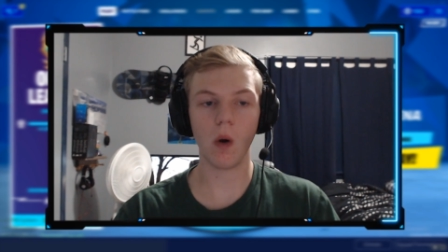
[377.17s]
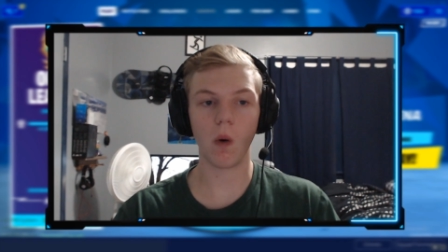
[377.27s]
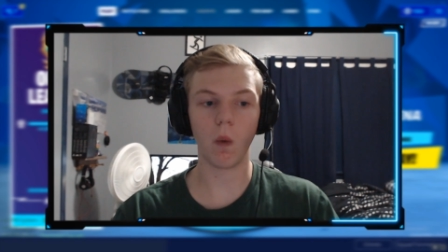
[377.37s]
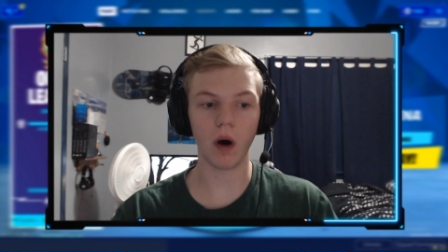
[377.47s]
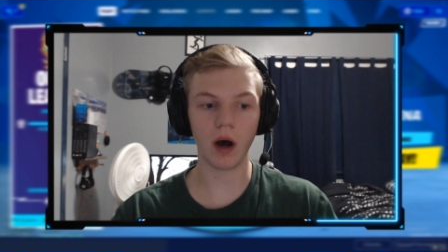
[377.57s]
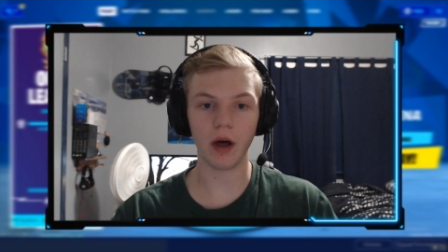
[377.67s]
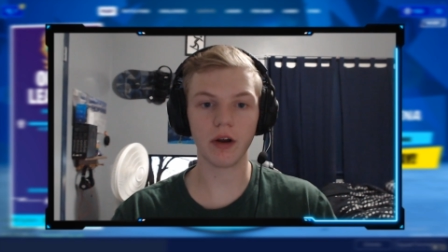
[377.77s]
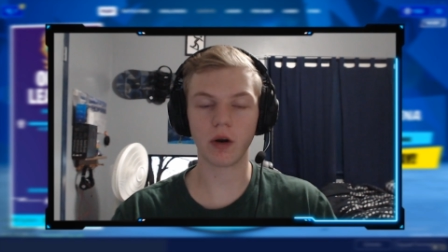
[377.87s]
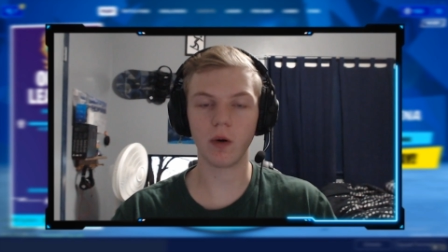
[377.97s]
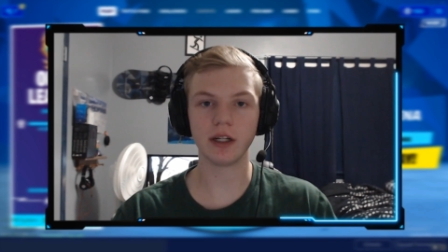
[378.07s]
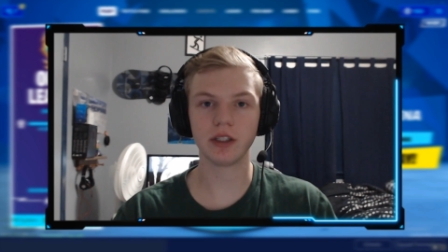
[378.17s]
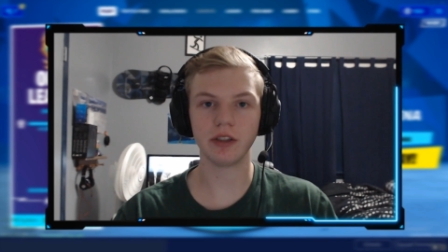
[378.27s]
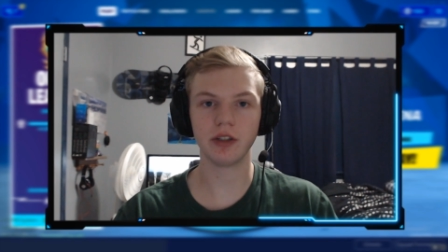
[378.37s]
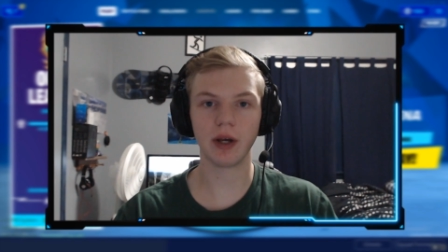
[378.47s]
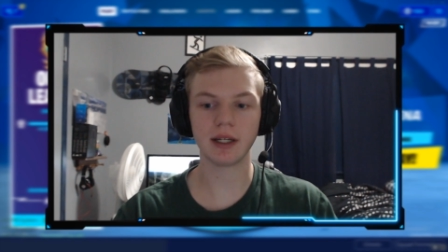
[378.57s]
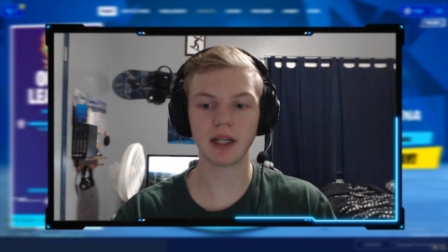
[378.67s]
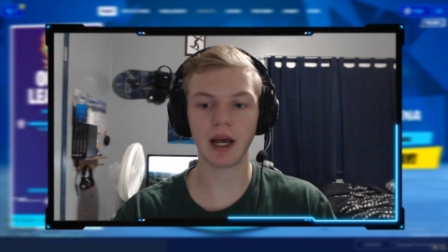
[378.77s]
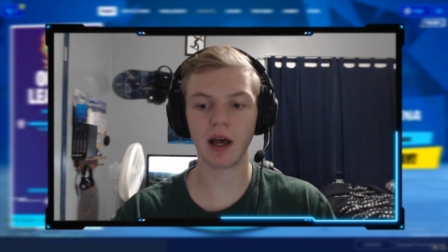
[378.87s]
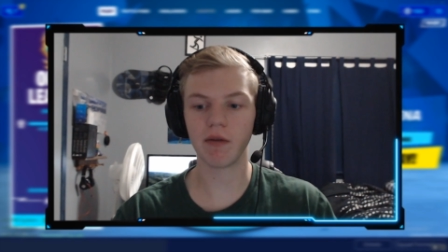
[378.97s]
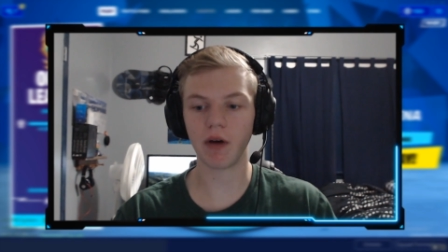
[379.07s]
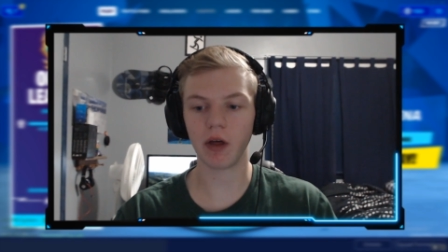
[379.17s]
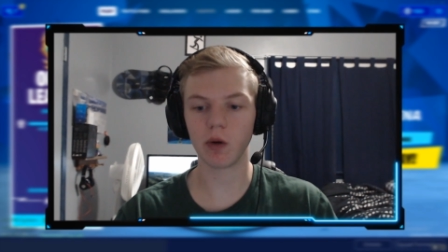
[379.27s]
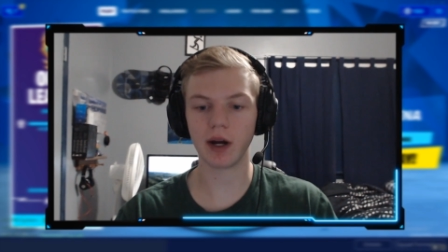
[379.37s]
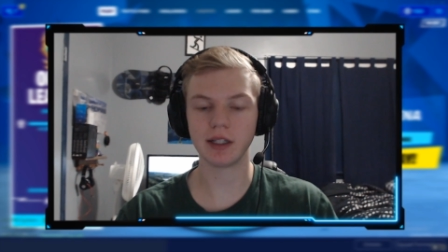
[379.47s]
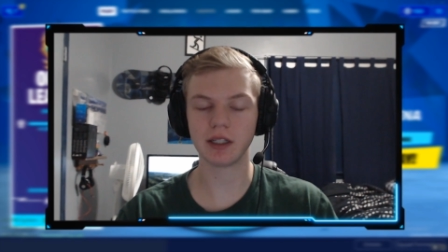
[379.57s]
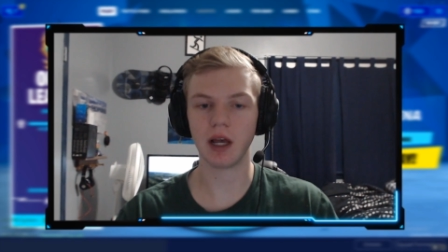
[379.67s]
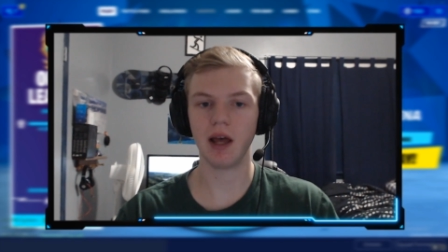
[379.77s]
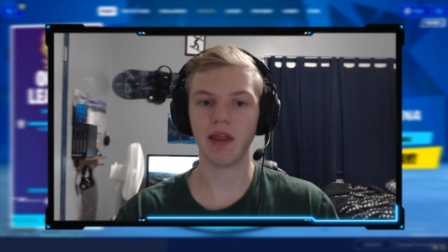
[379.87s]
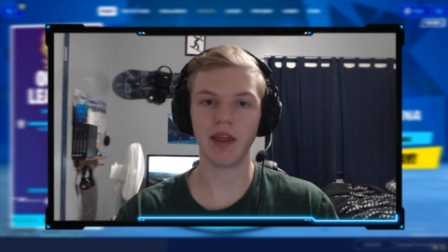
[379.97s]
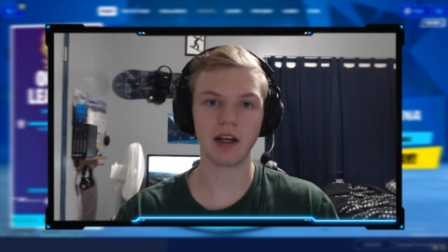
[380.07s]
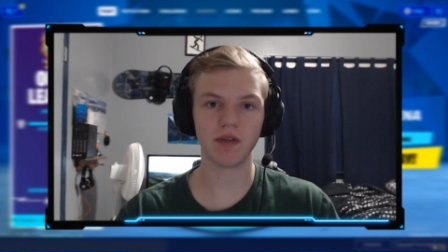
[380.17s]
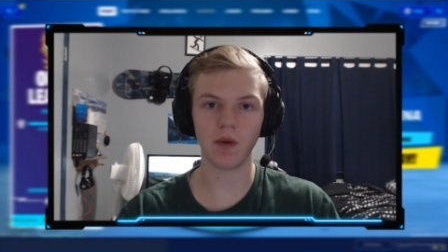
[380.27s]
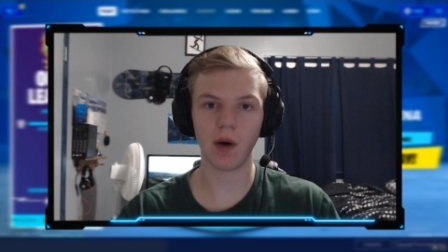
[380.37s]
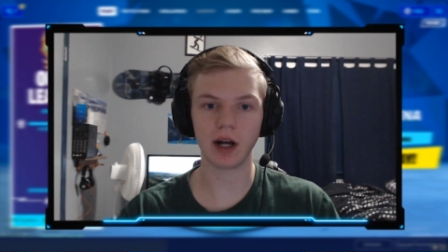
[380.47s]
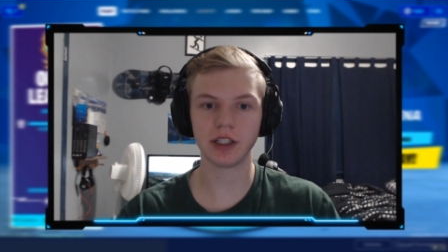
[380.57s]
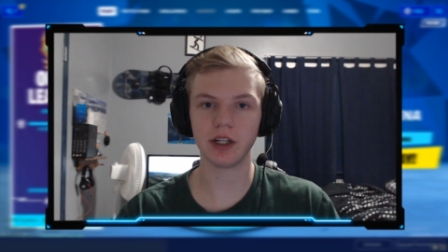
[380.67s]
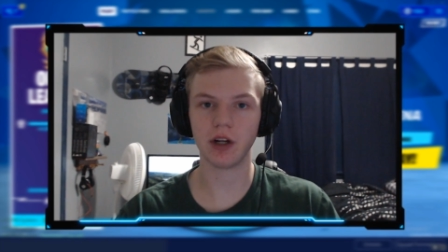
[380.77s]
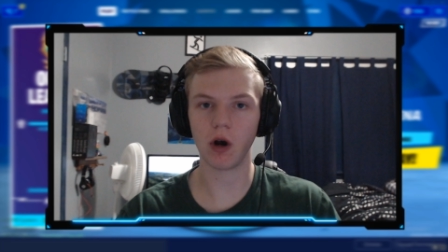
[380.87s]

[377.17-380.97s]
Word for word: what other questions you guys have. Otherwise, thanks for watching.